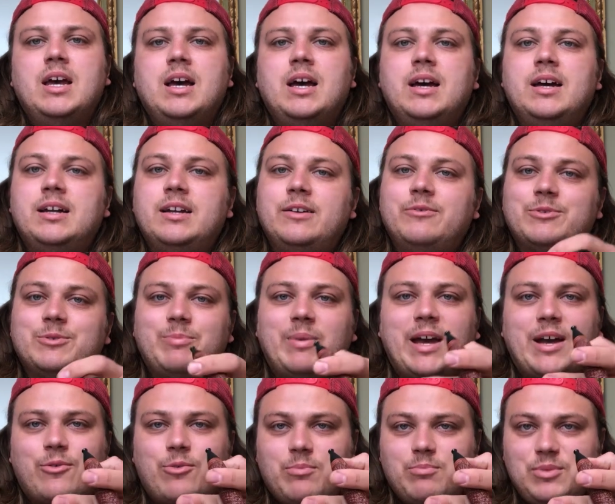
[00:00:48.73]
And it was
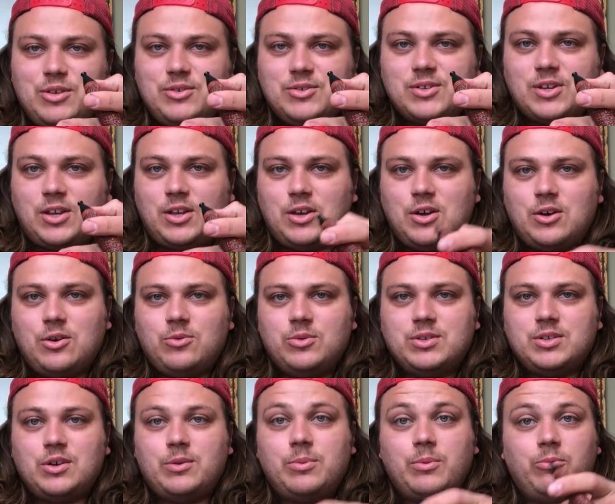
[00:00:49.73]
back when Music Yo
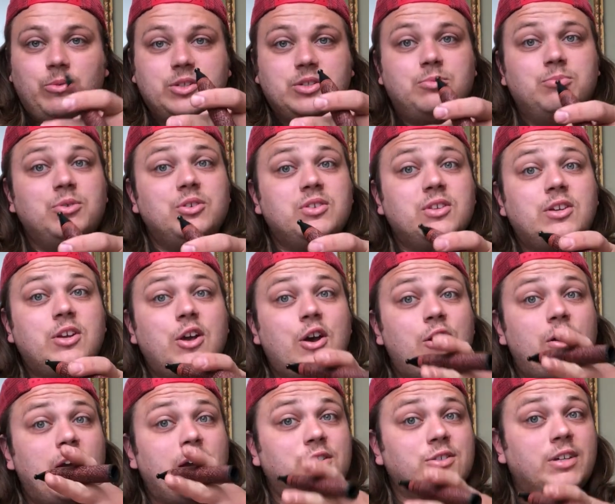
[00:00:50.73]
was open, which Music
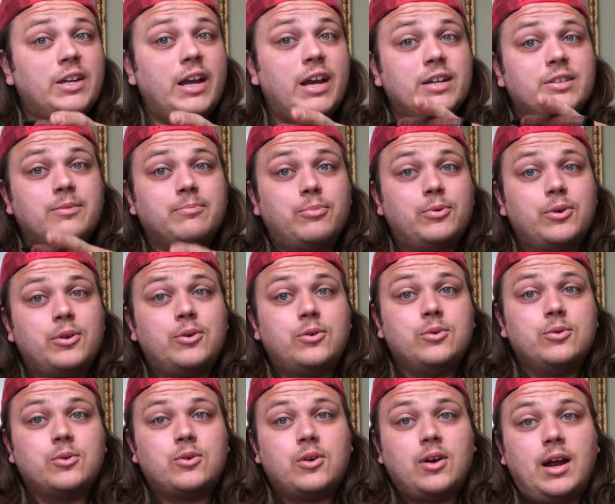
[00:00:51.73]
Yo actually had some pretty
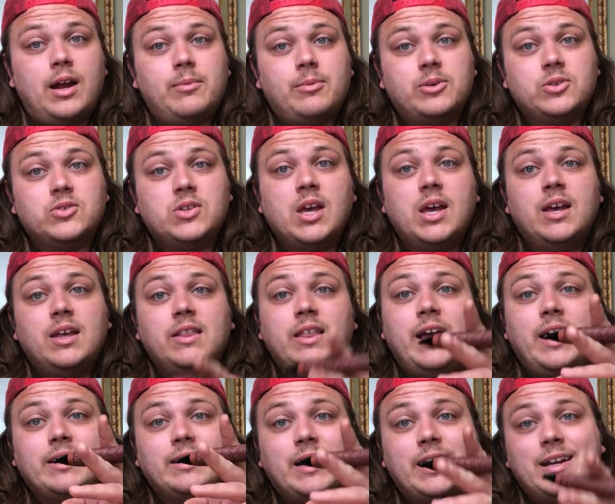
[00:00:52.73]
cool Kramers. They
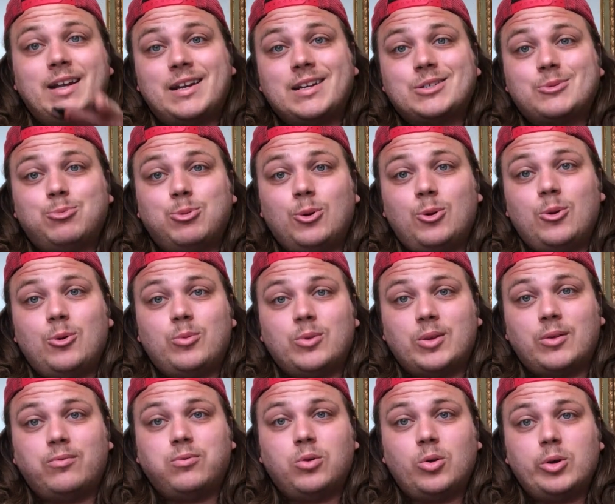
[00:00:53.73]
had like an Explorer
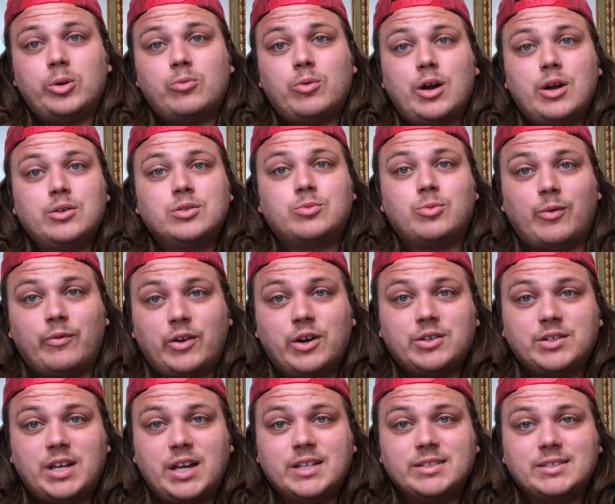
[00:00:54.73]
with the Floyd Rose
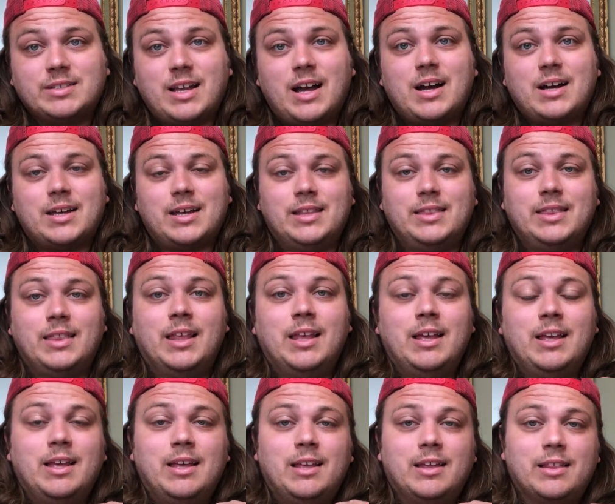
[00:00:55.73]
reverse headstock in
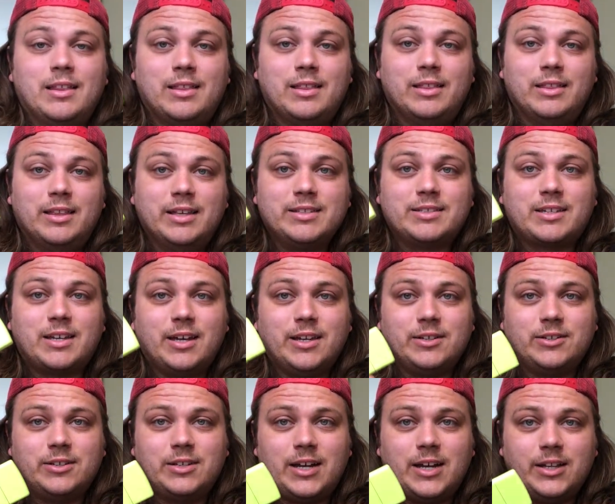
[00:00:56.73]
this
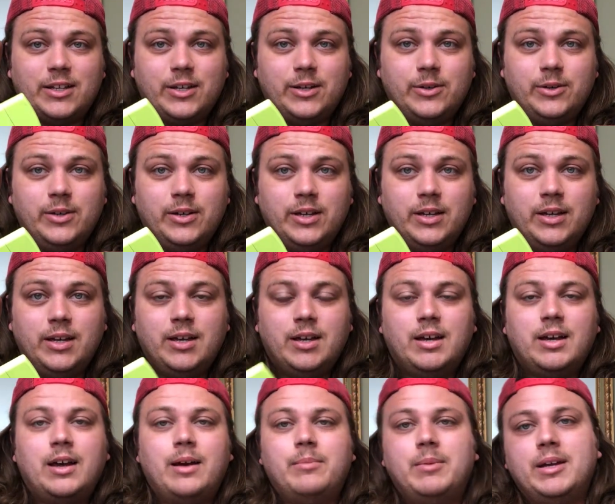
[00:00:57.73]
color yellow.
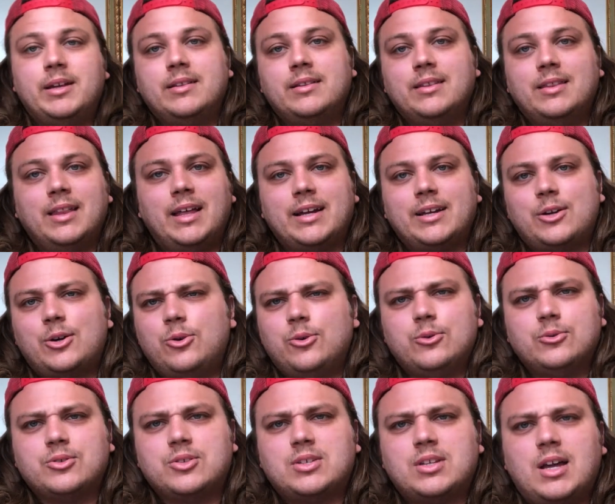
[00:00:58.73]
I mean, like,
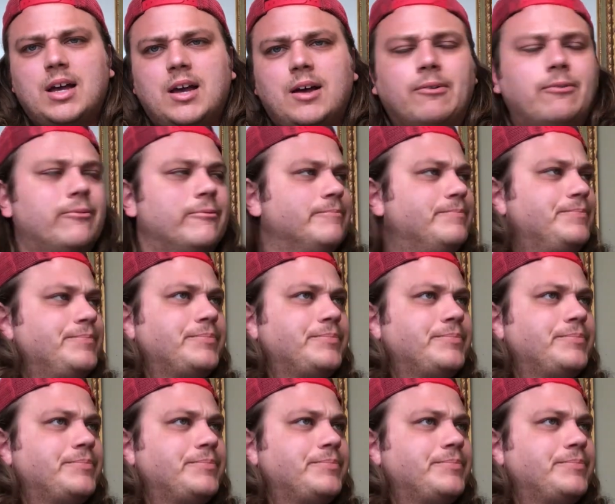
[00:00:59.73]
cool stuff.